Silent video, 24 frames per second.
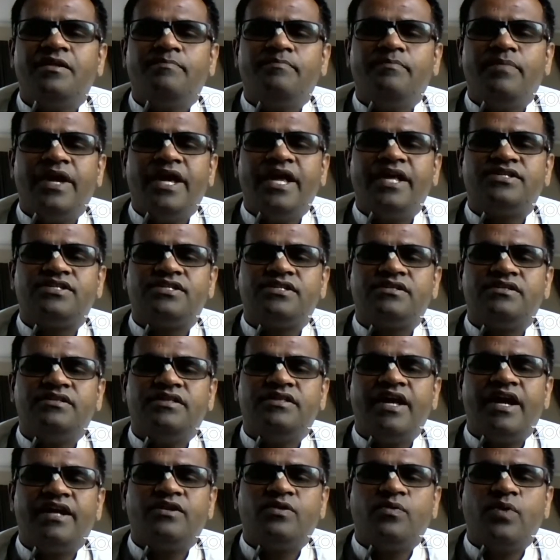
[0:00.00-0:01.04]
Based
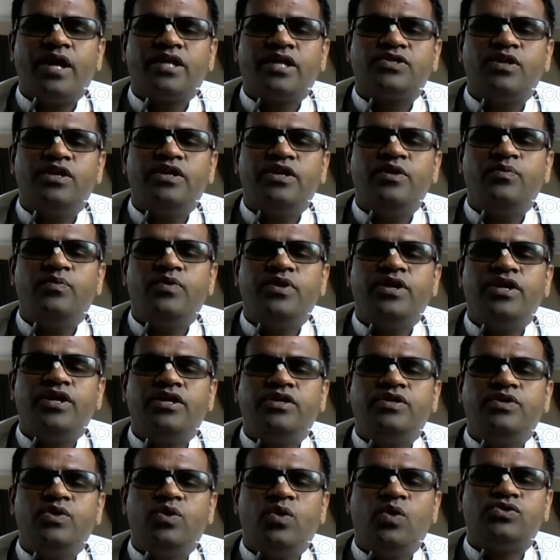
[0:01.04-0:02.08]
that actually we
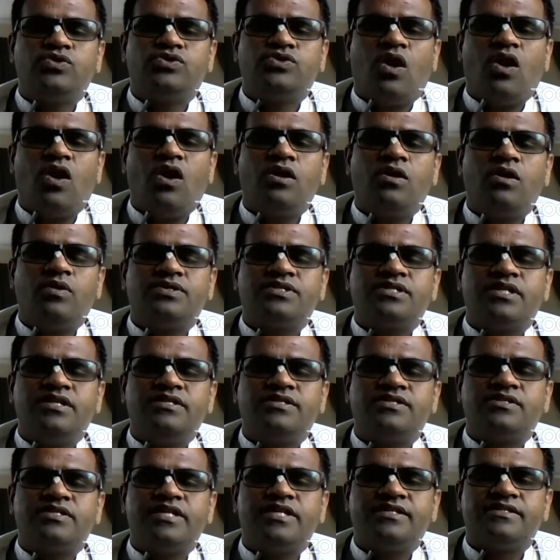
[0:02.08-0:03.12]
use all our
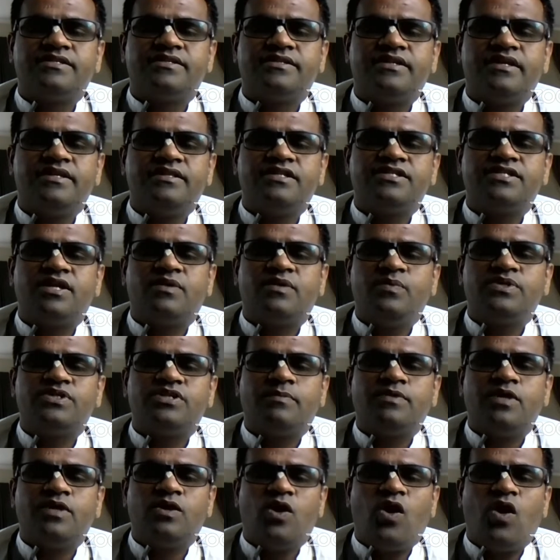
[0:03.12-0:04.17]
senses in the service
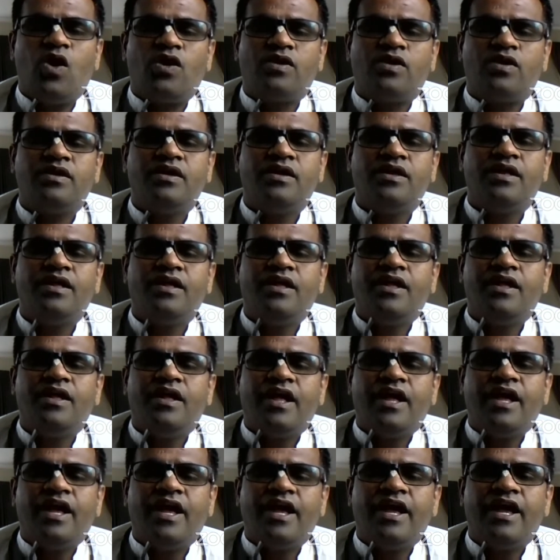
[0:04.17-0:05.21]
of the Lord.
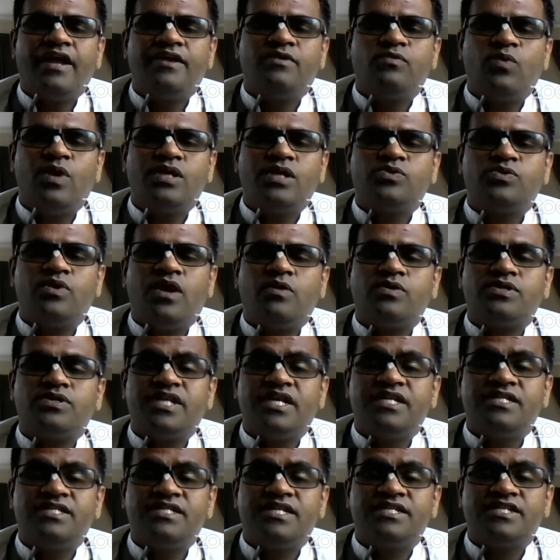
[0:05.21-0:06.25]
And once our
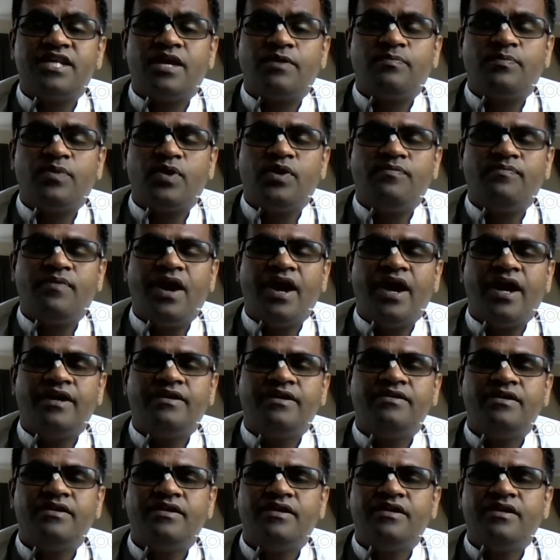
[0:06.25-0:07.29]
senses are
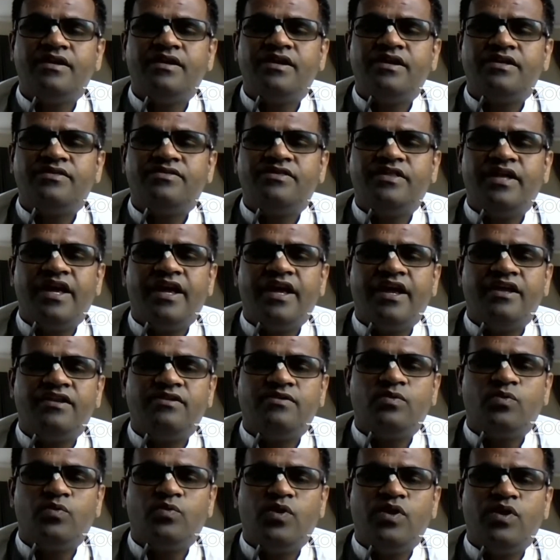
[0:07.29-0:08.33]
purified, then
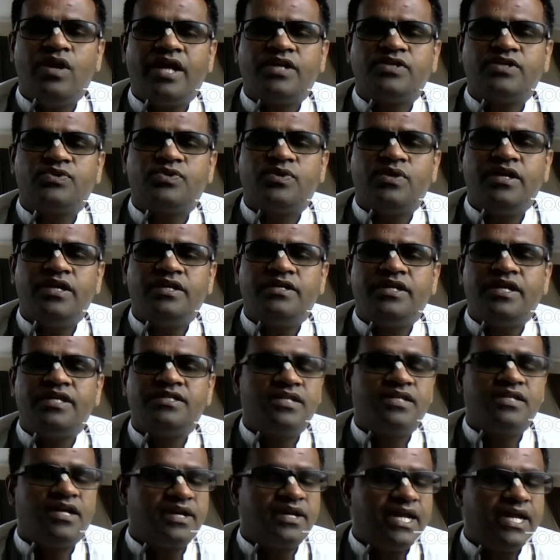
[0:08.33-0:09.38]
we will actually taste
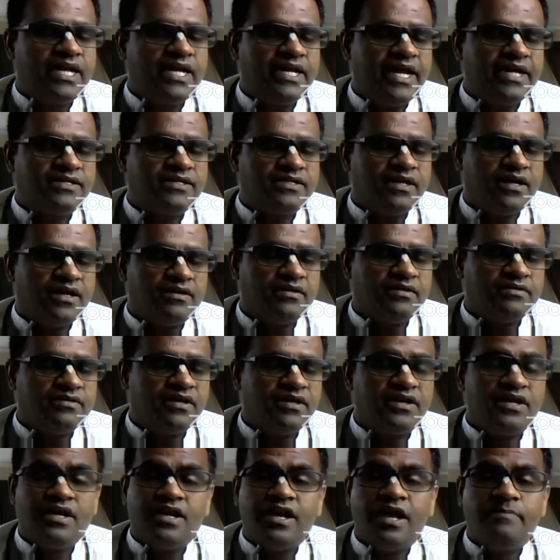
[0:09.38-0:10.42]
the real nectar,
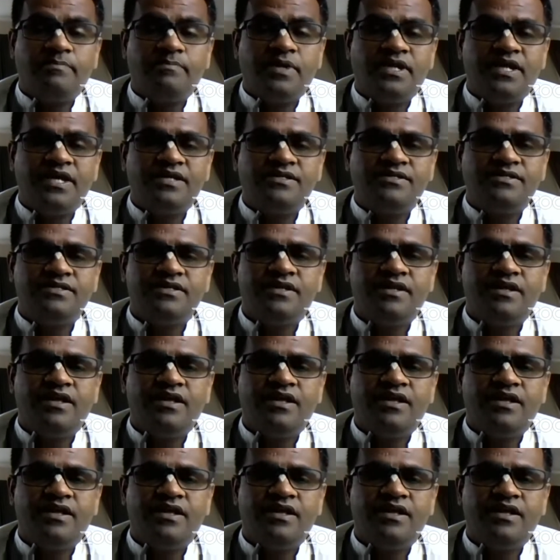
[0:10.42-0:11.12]
the real happiness.